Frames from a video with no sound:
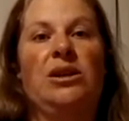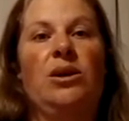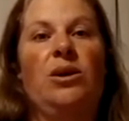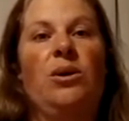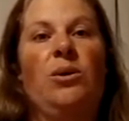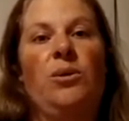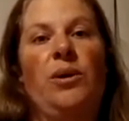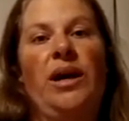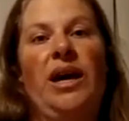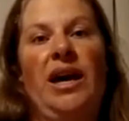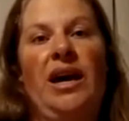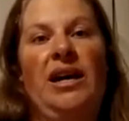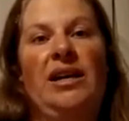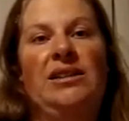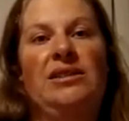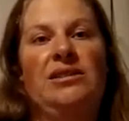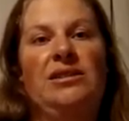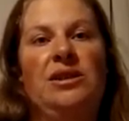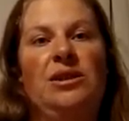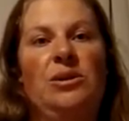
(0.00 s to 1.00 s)
okay,
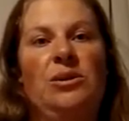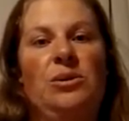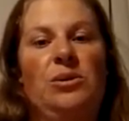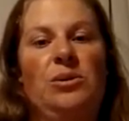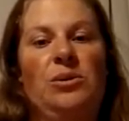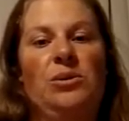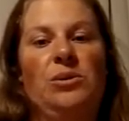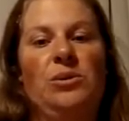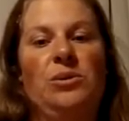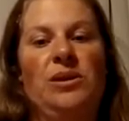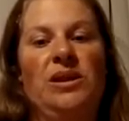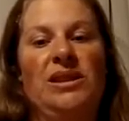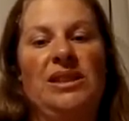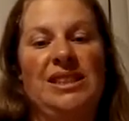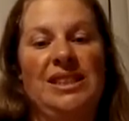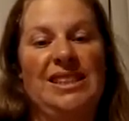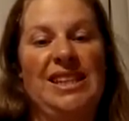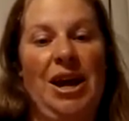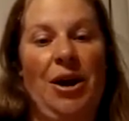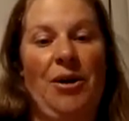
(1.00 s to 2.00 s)
so this
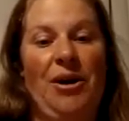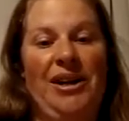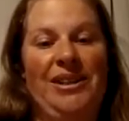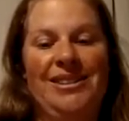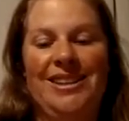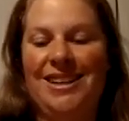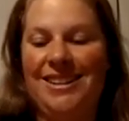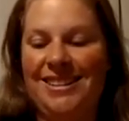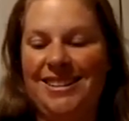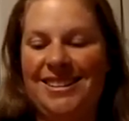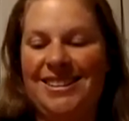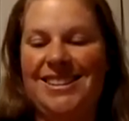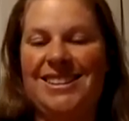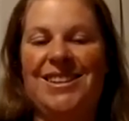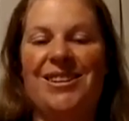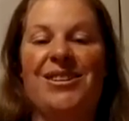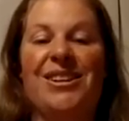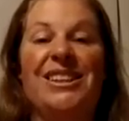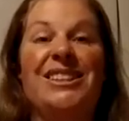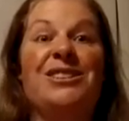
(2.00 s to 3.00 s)
is scary.
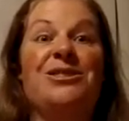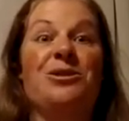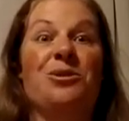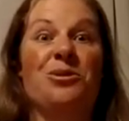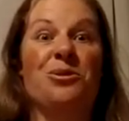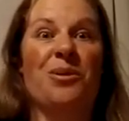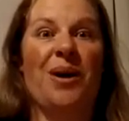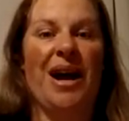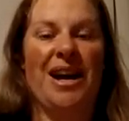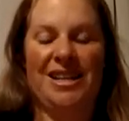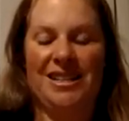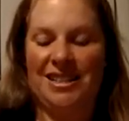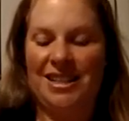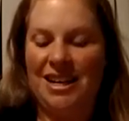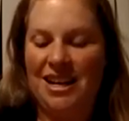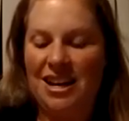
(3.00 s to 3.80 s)
So let's do it right.